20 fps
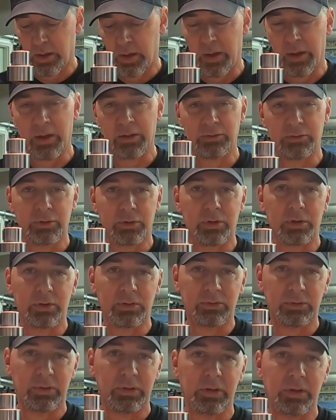as you're going to
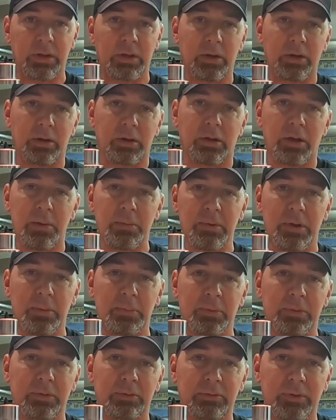see here coming
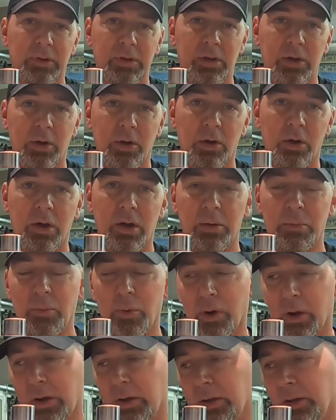up in the video, I'm
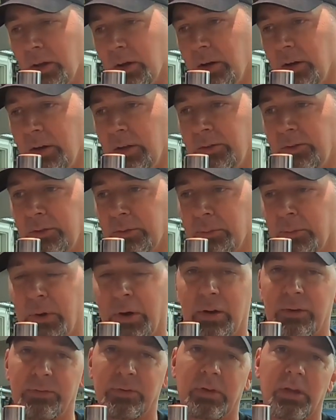working on some
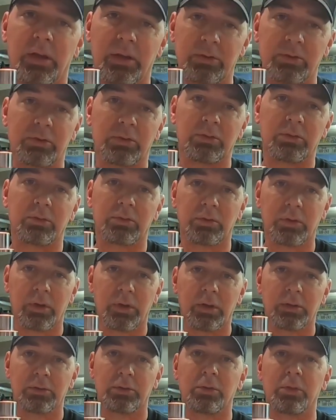modifications
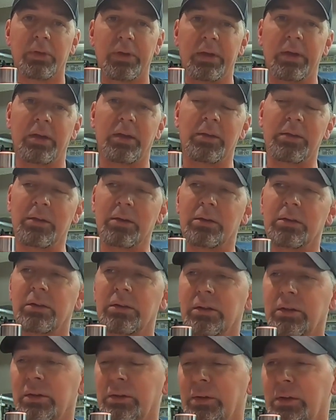to the head.
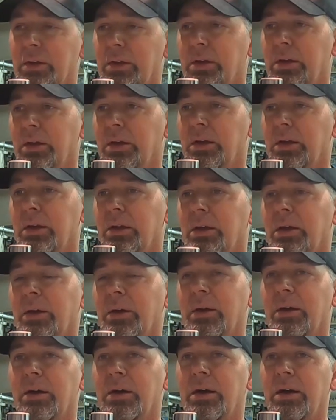
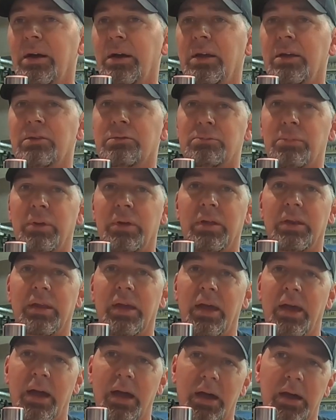I have been
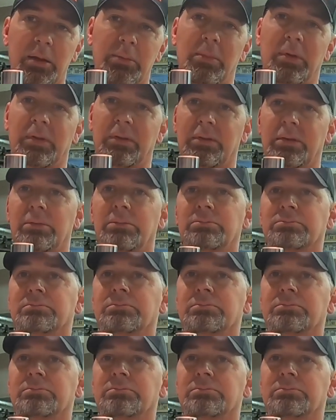adamant